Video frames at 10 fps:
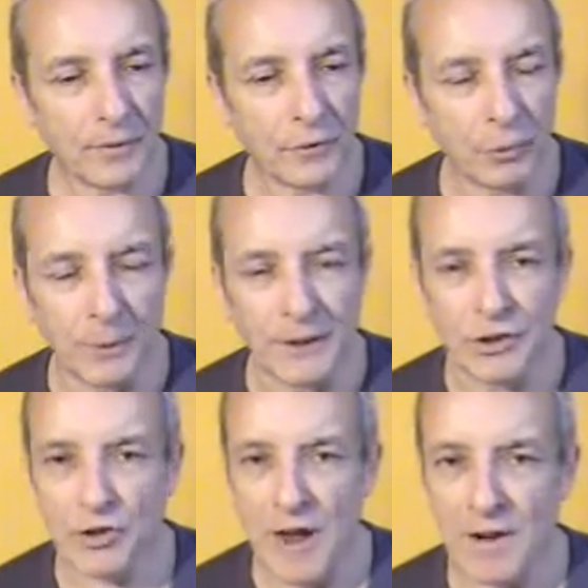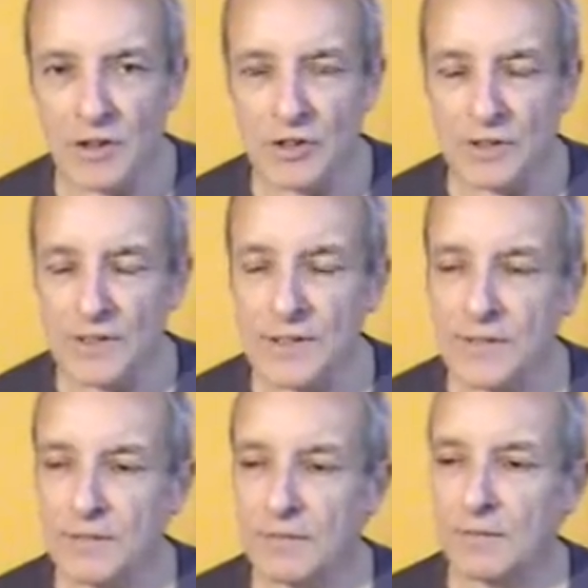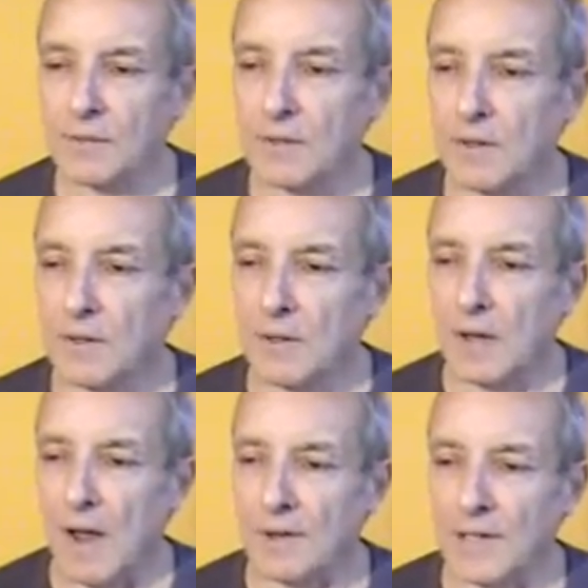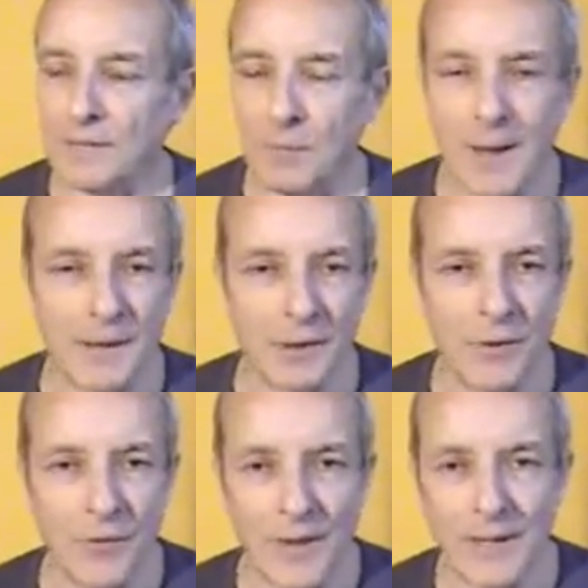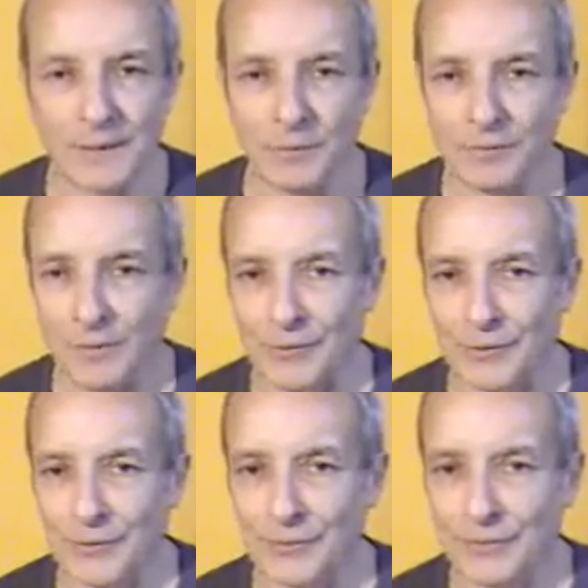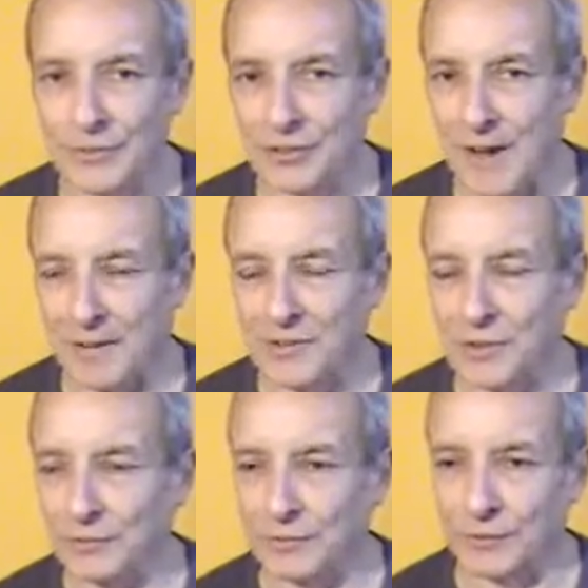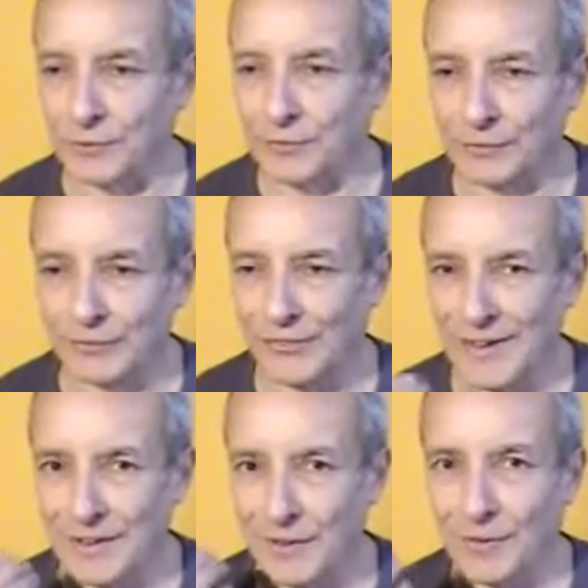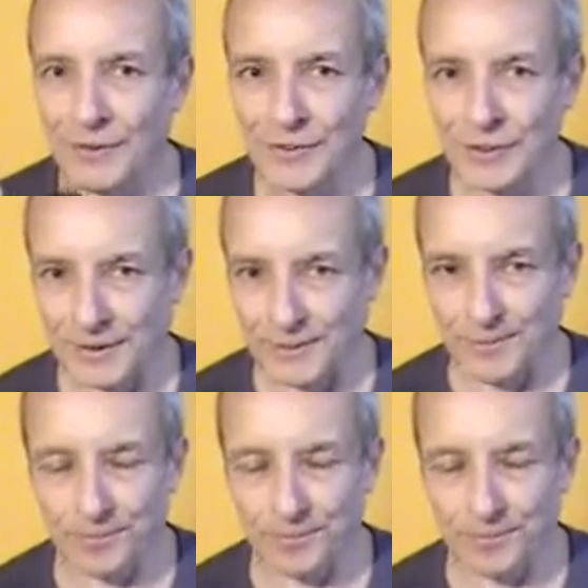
so many challenges, and never mind all that, we've also got the challenge of our own psychology,